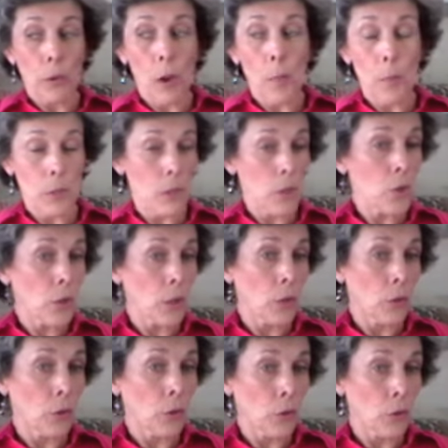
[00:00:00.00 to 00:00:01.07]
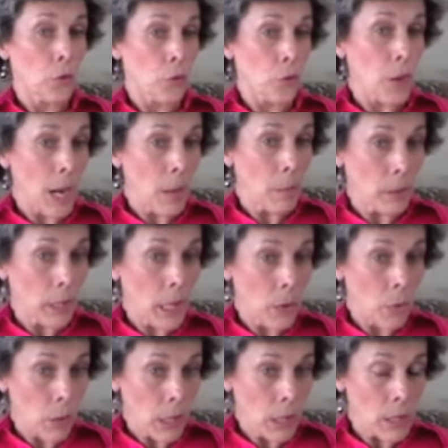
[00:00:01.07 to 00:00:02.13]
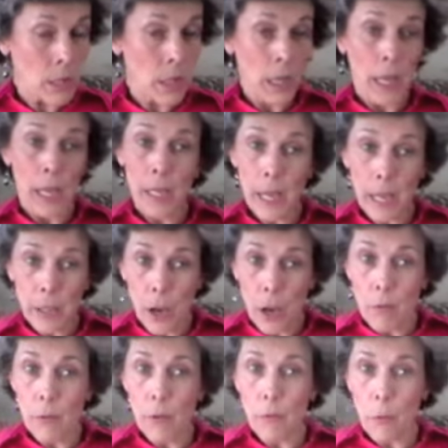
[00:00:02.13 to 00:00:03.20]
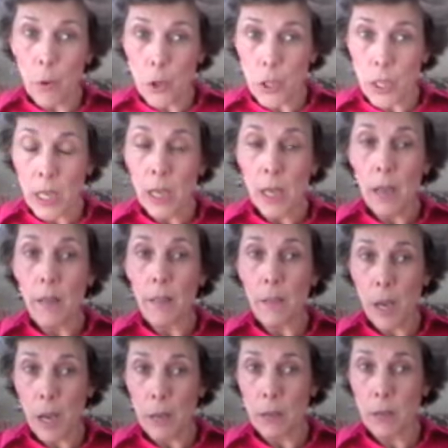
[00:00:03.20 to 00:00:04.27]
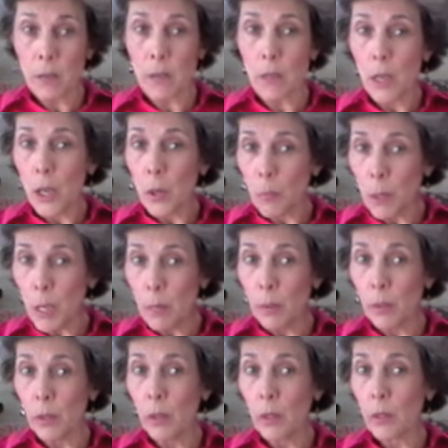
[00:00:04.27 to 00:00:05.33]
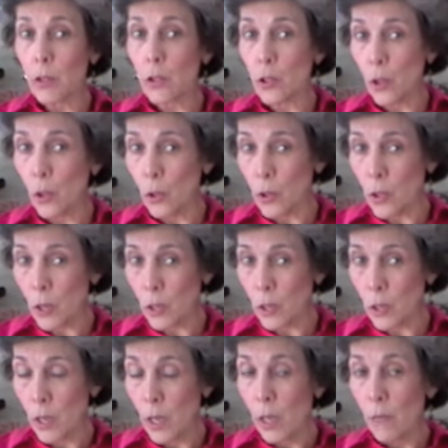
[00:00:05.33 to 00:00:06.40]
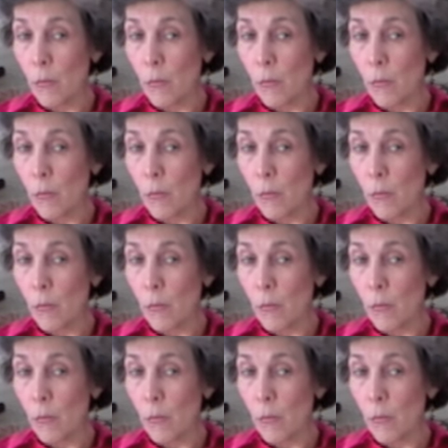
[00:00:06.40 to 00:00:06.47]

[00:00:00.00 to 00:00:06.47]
opposition tribal areas and had over 40,000 people slaughtered.